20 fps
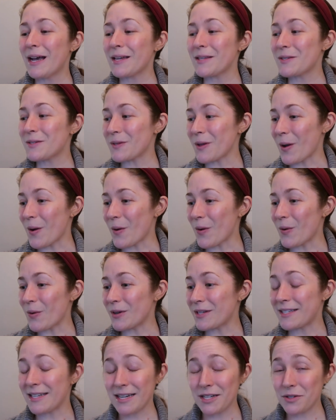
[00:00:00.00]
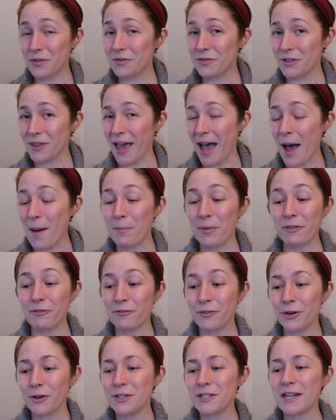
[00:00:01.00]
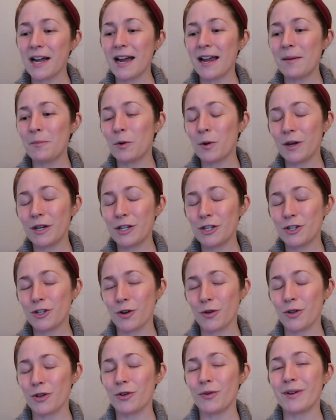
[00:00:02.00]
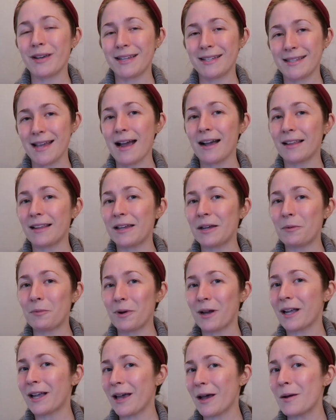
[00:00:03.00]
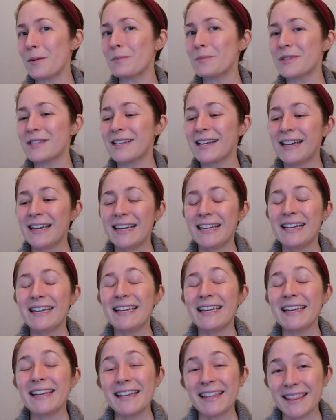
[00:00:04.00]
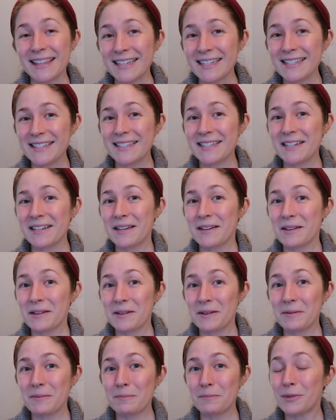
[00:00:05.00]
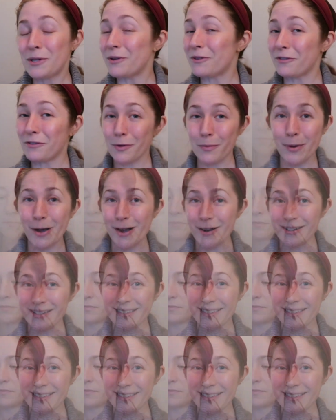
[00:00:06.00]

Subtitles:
So stay tuned for that. But first, I'm going to show you exactly what comes in this beautiful box.